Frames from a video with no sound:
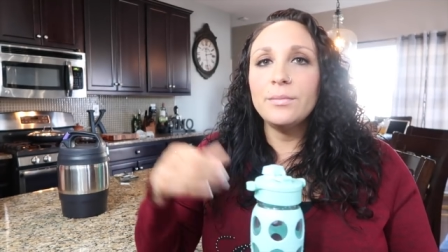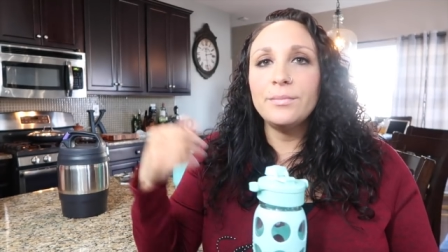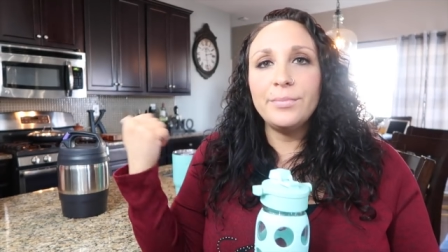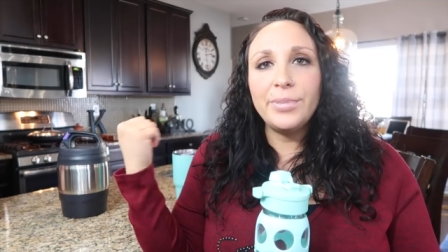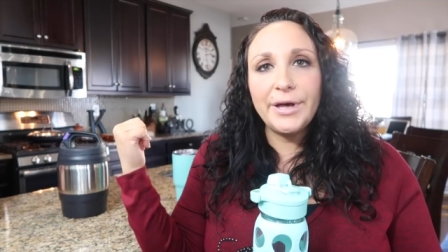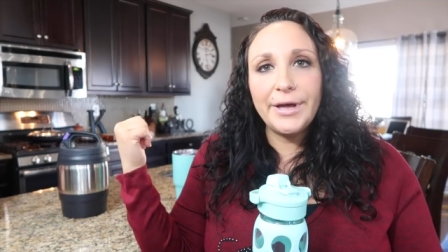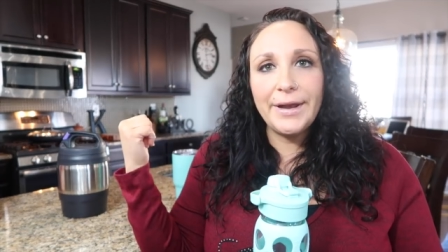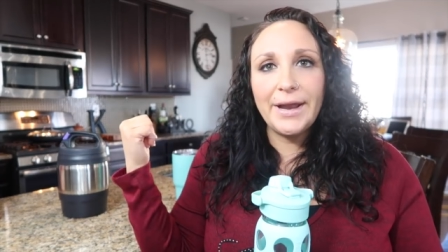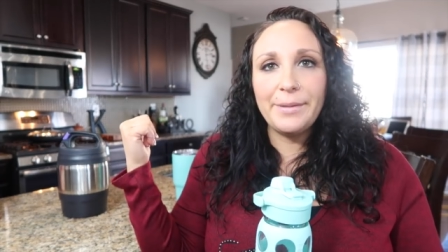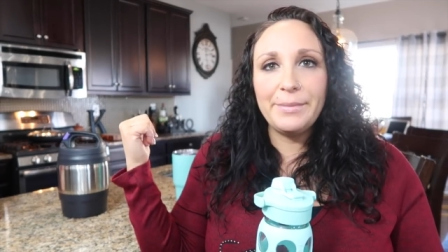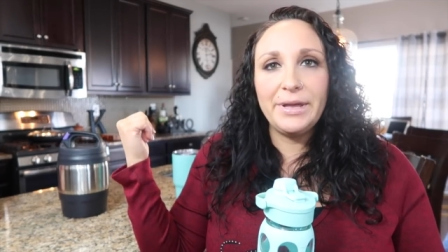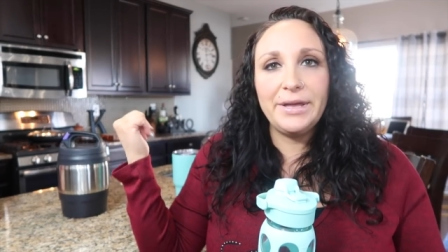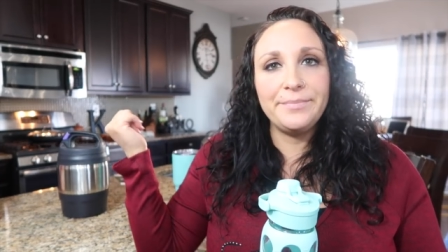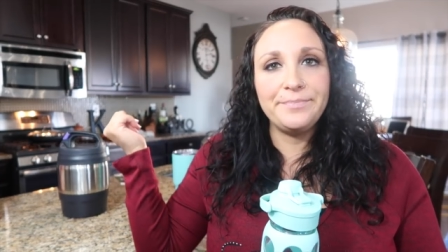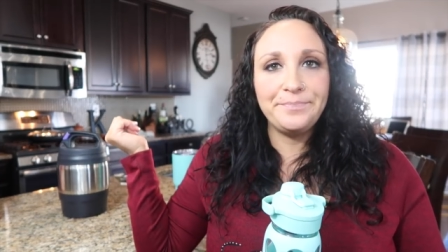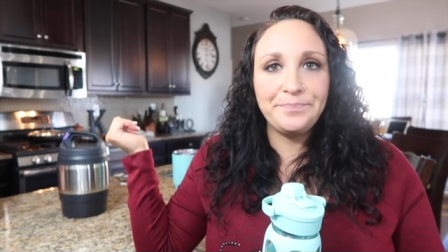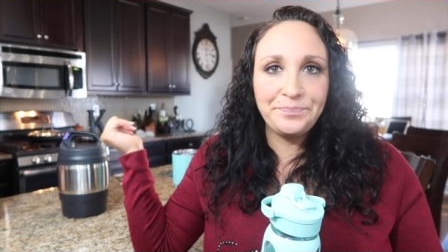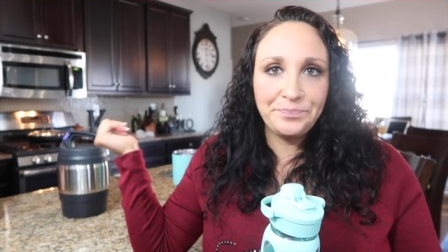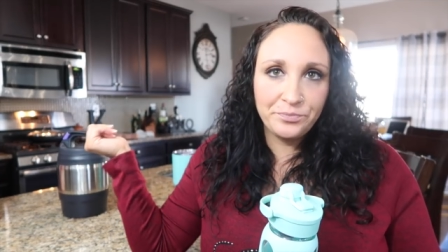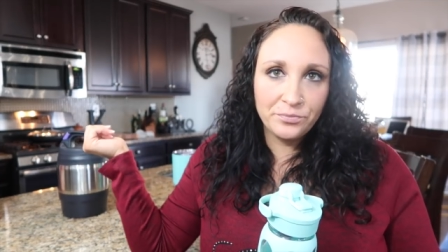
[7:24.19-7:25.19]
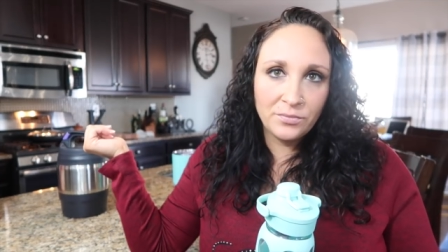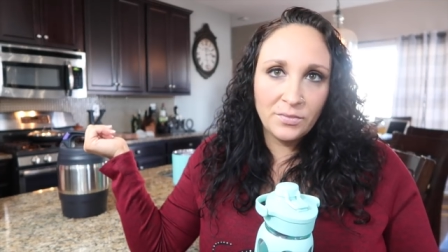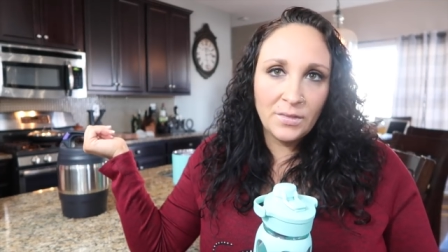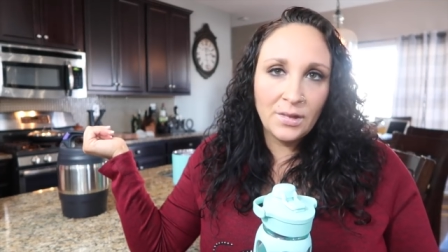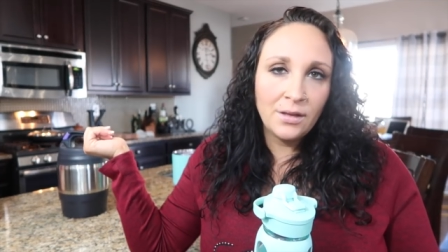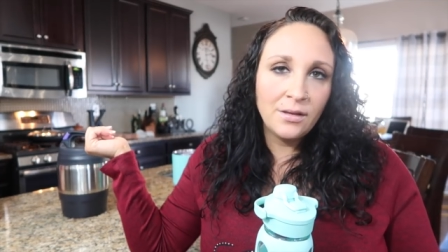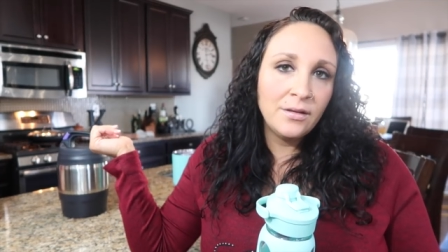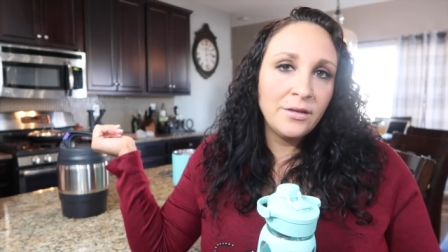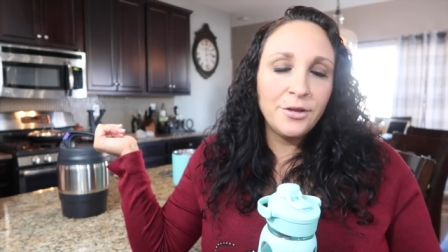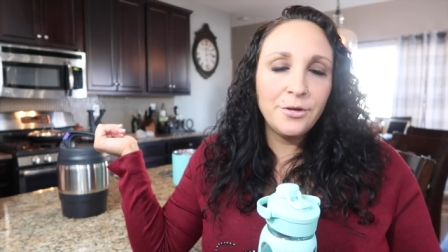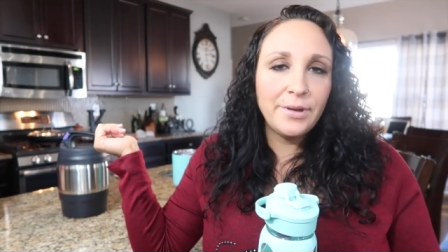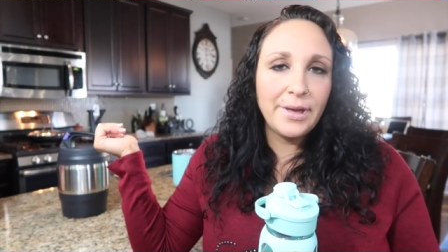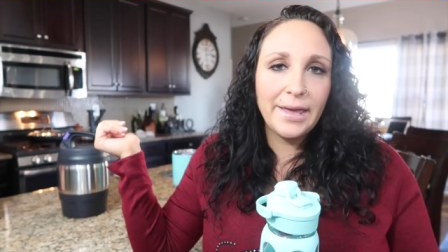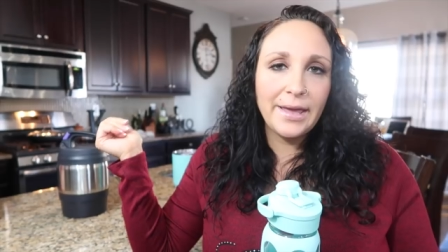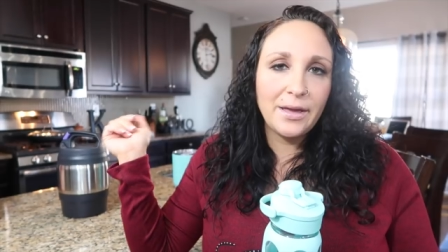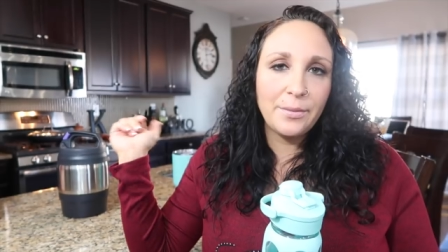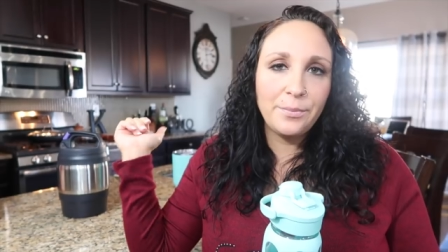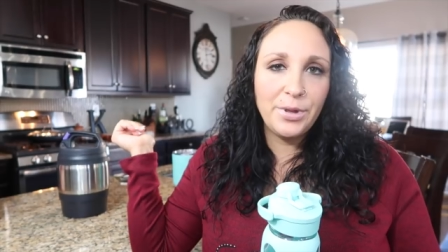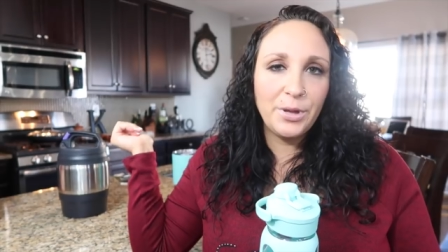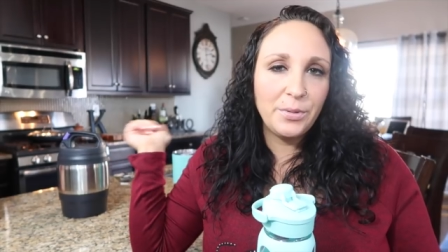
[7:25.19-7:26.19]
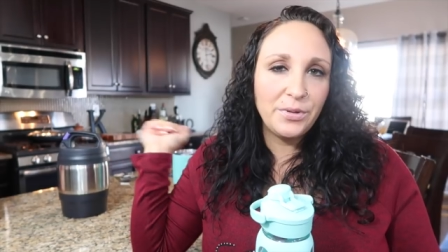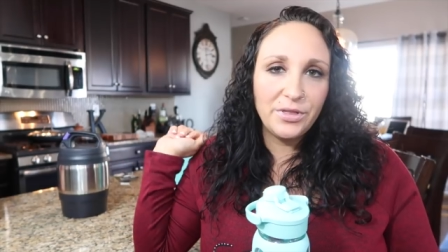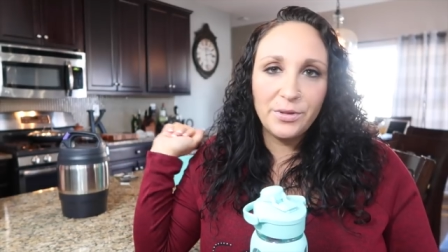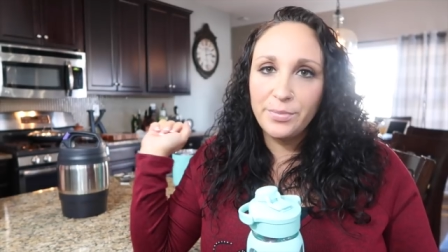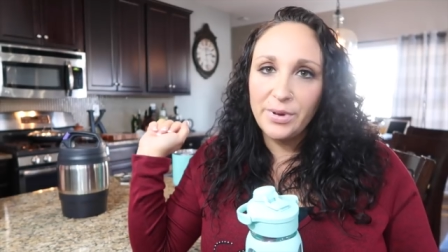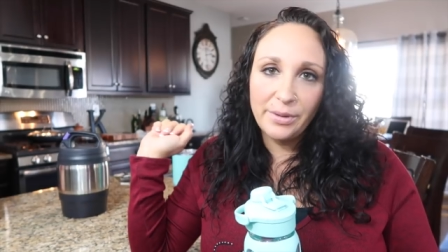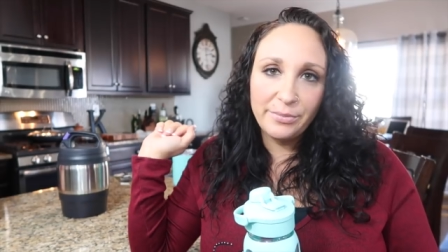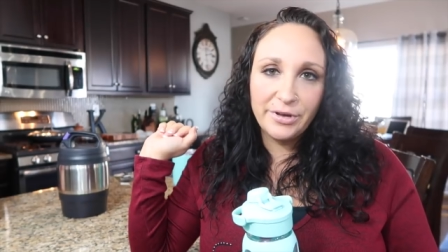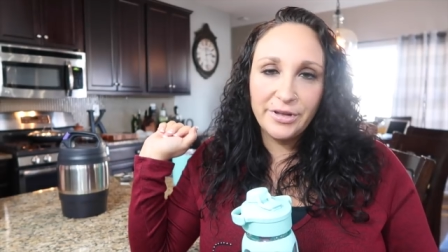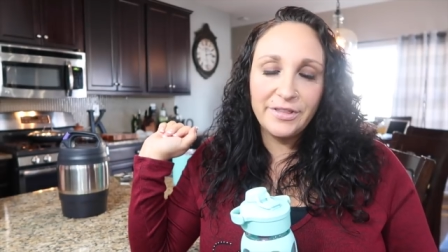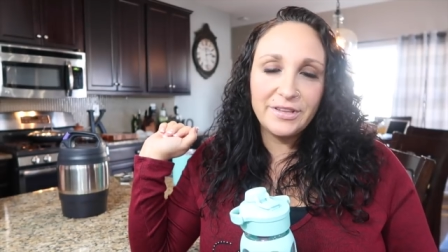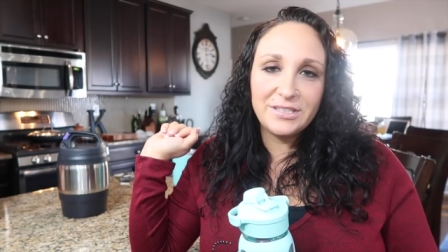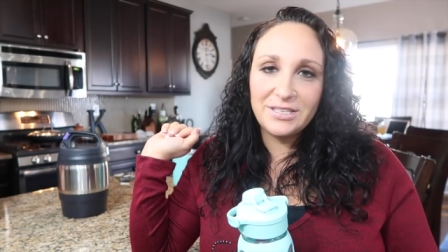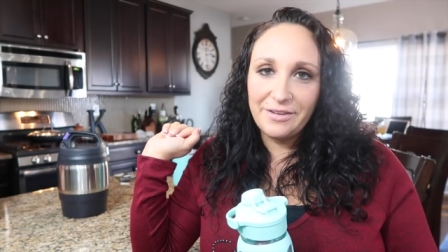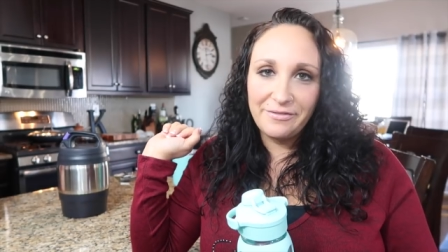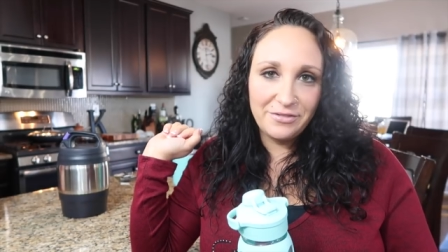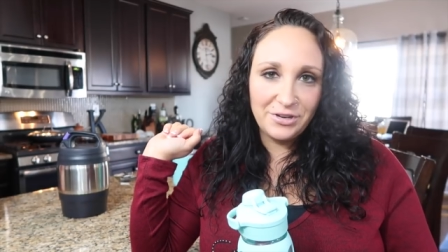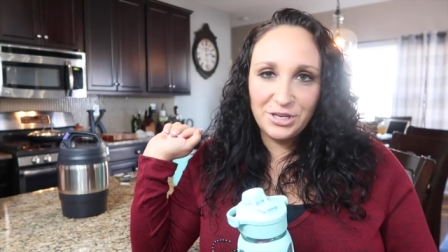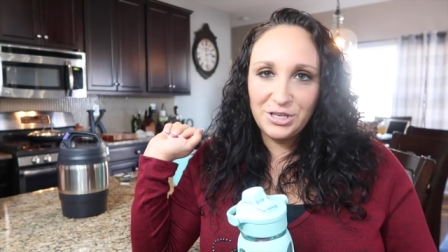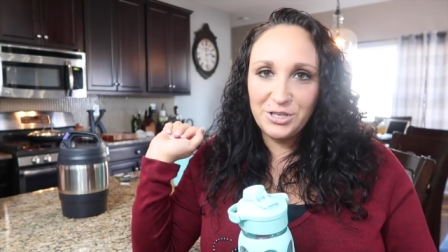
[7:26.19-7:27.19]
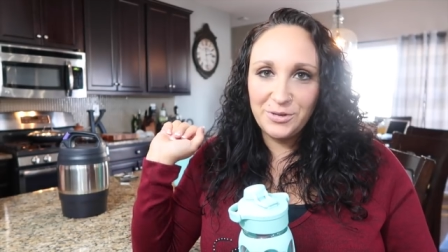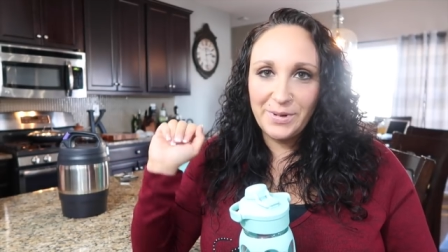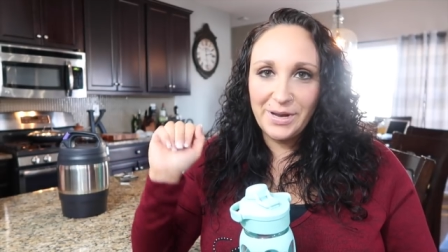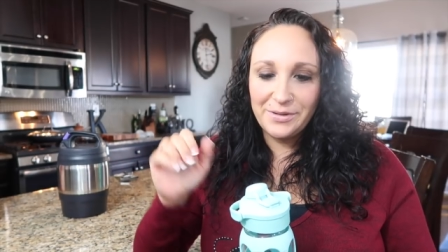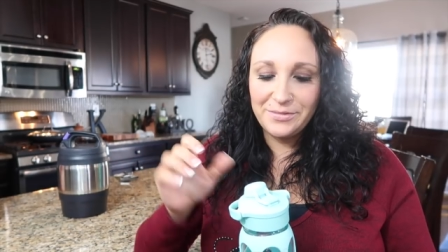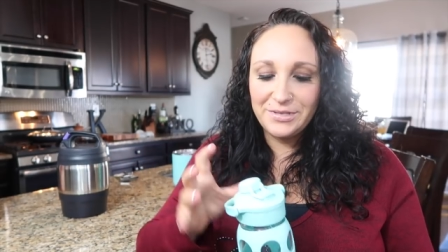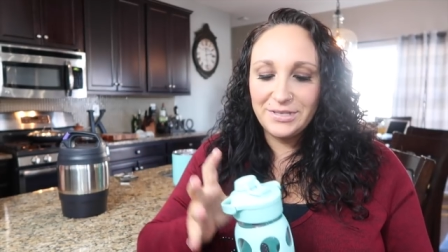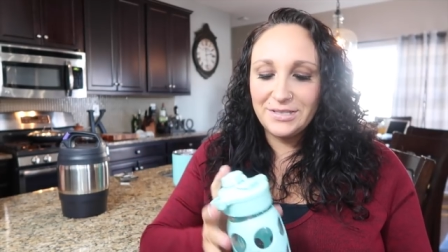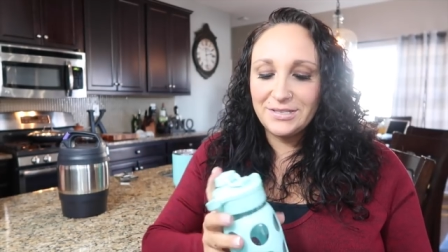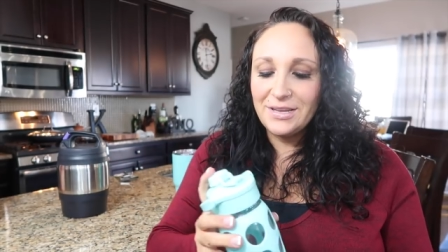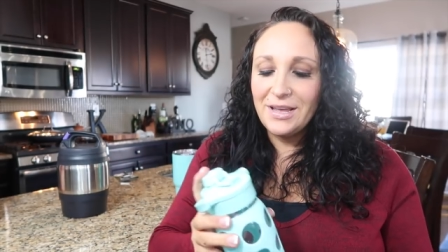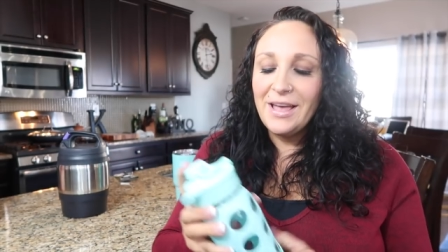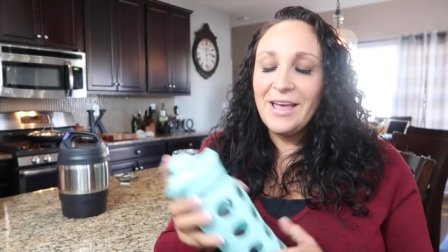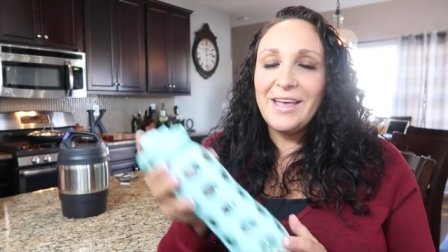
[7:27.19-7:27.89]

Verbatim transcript: But I mean, you can't compete with the Bubba, the 72 ounces.